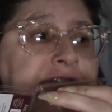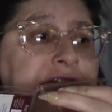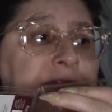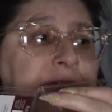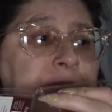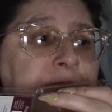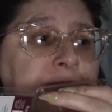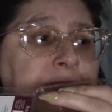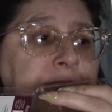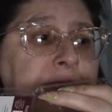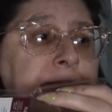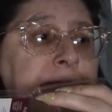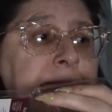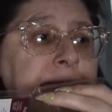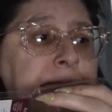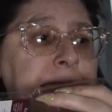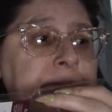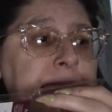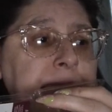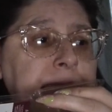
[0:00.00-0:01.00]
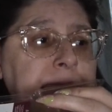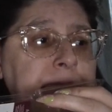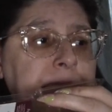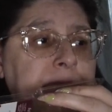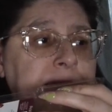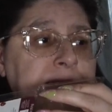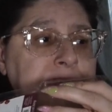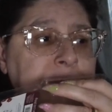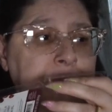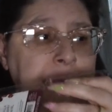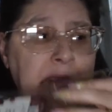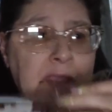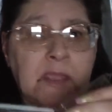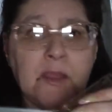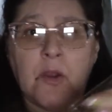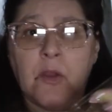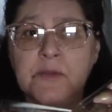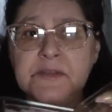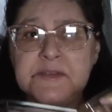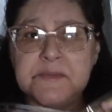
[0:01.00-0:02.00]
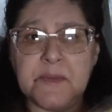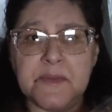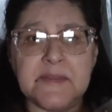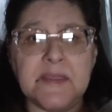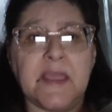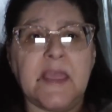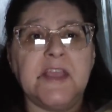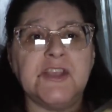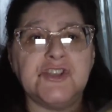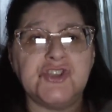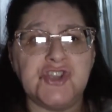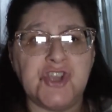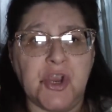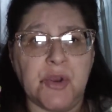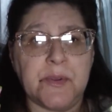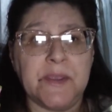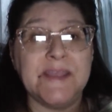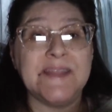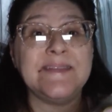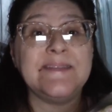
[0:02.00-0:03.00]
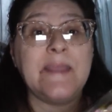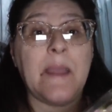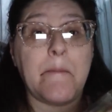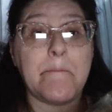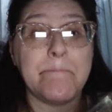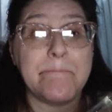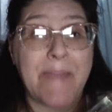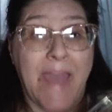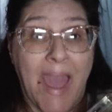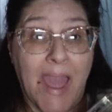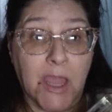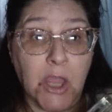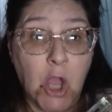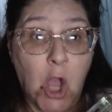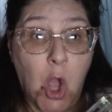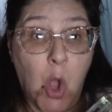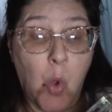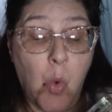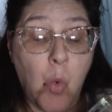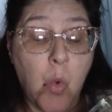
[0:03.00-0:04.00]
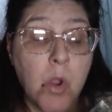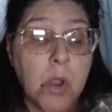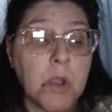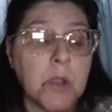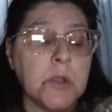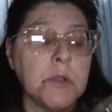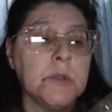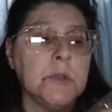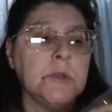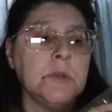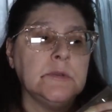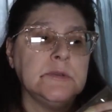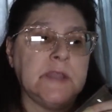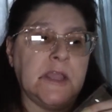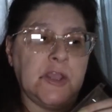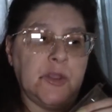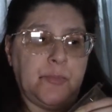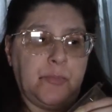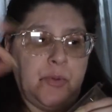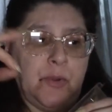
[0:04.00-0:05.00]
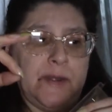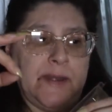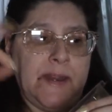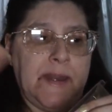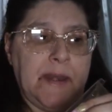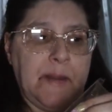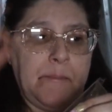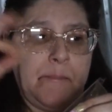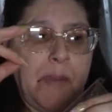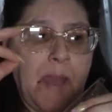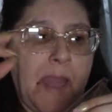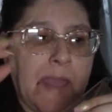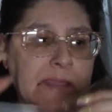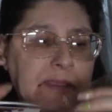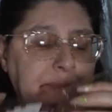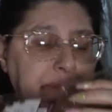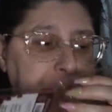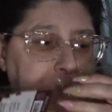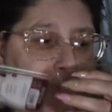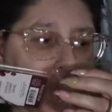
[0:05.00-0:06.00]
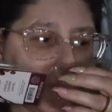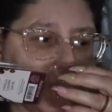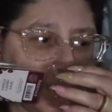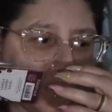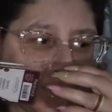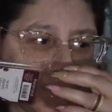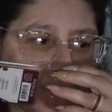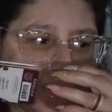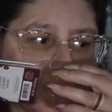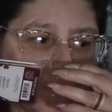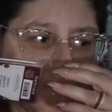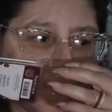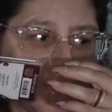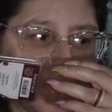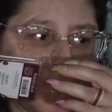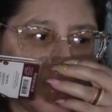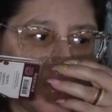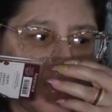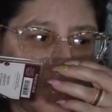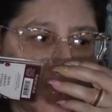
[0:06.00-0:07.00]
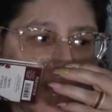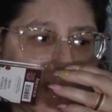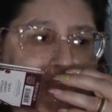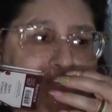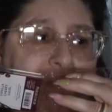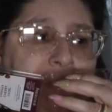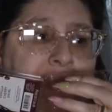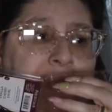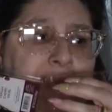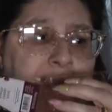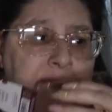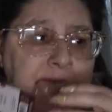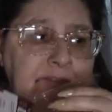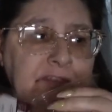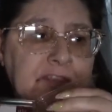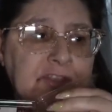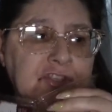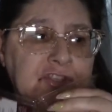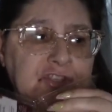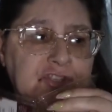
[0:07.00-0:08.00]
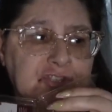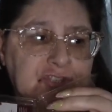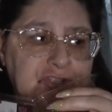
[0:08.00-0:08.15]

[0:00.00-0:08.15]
cherry to me, it always smells like a cherry tobacco that you put in a pipe. It's a heavy,